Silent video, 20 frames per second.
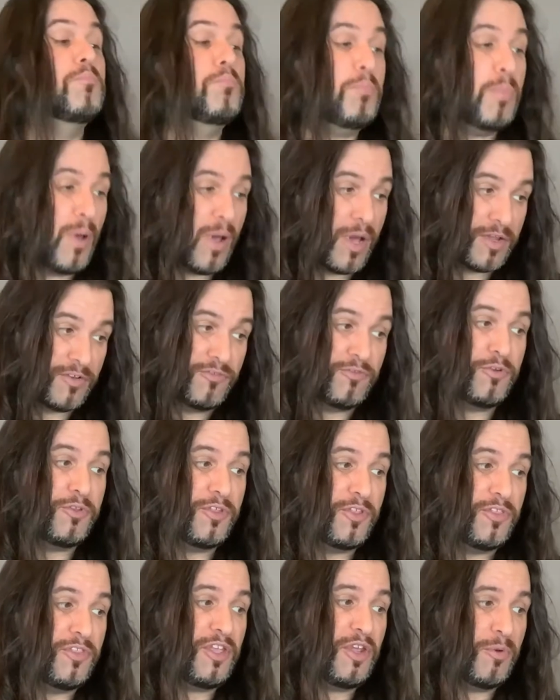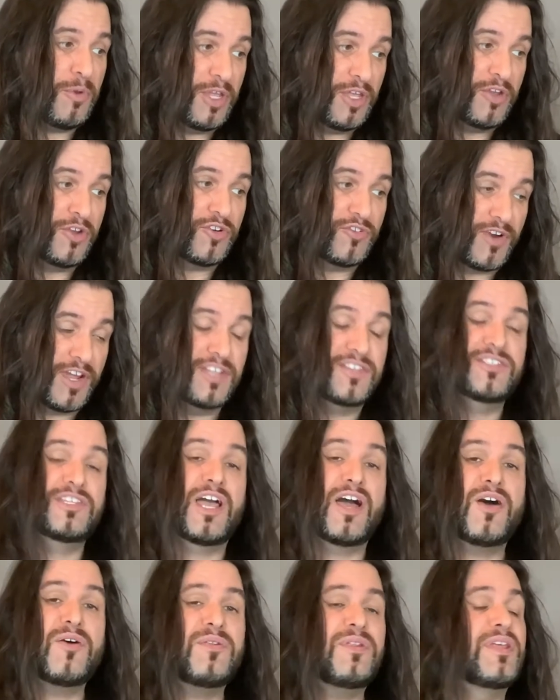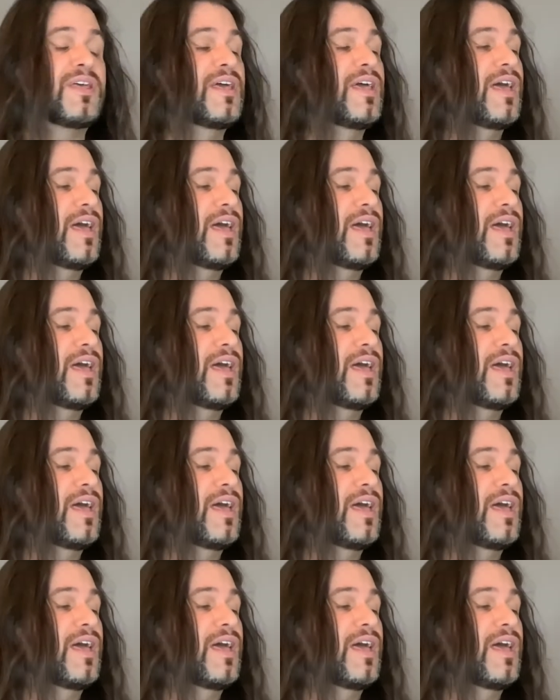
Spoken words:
But for the theory, you're going to write down